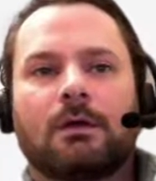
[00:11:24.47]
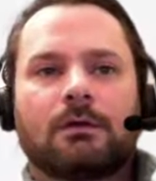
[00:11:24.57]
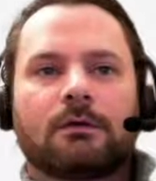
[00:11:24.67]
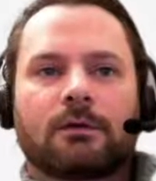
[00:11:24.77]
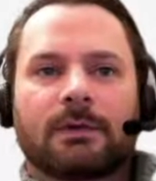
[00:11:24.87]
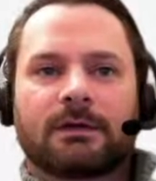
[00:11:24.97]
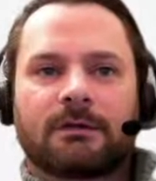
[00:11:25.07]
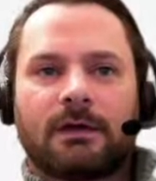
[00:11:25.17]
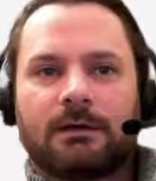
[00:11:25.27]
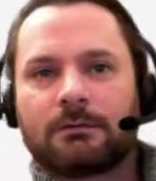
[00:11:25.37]
So we can
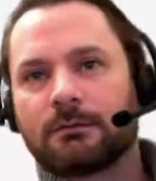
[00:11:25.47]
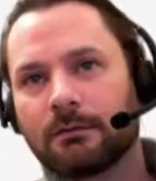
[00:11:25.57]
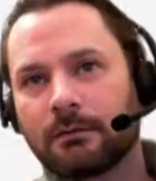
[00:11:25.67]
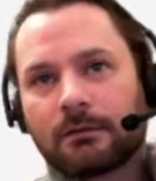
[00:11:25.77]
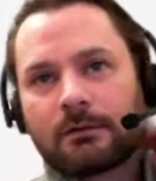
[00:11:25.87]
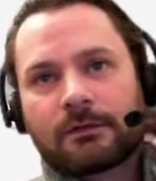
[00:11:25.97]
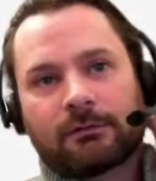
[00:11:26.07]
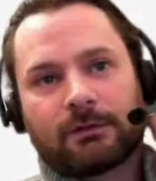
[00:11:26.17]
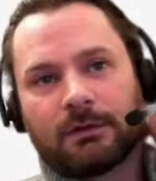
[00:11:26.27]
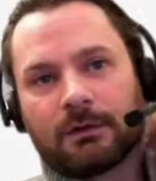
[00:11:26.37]
see
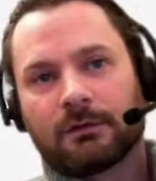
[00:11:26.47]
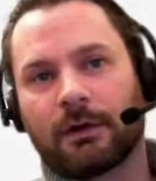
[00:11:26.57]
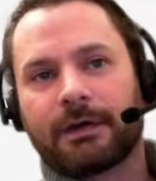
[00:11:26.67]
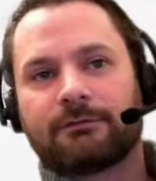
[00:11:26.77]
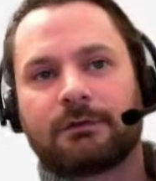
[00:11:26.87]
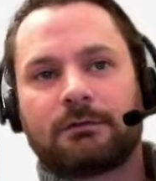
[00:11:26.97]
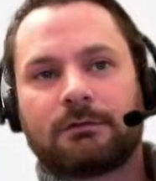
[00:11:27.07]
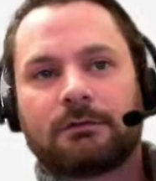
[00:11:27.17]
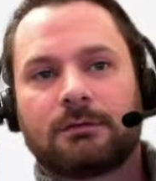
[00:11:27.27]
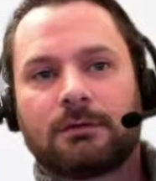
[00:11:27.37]
7 is not even,
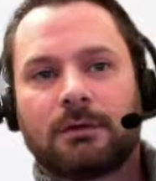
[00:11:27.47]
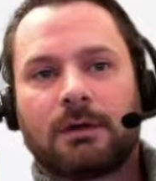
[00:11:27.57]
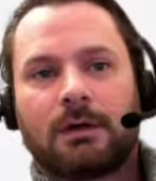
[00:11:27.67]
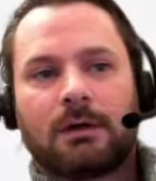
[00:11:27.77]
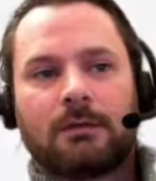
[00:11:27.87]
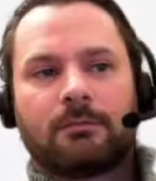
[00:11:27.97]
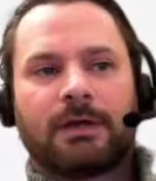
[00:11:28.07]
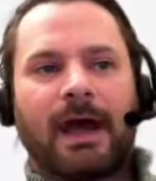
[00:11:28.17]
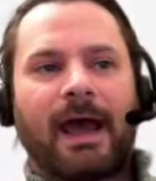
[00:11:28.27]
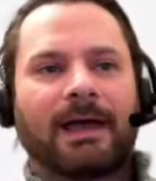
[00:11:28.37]
but
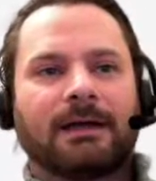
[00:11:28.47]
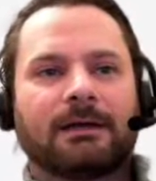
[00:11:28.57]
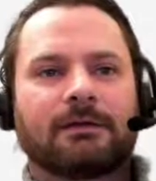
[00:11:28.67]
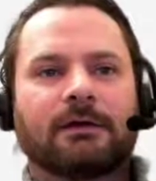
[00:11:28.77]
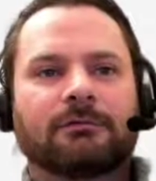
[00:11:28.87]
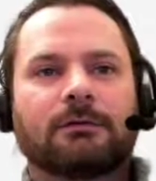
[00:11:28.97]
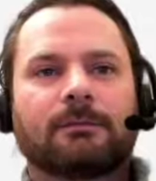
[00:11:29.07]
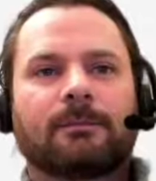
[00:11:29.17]
8 is even.